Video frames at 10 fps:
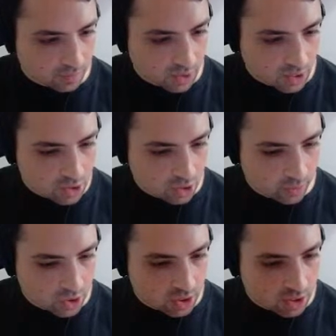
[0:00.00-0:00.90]
Yeah, it's
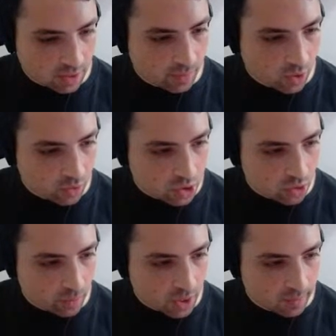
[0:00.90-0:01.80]
almost the same note, so
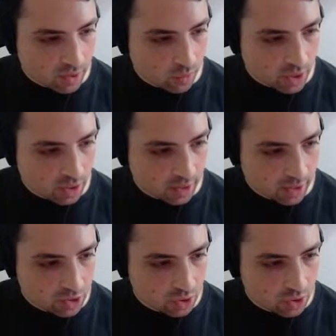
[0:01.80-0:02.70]
maybe we can actually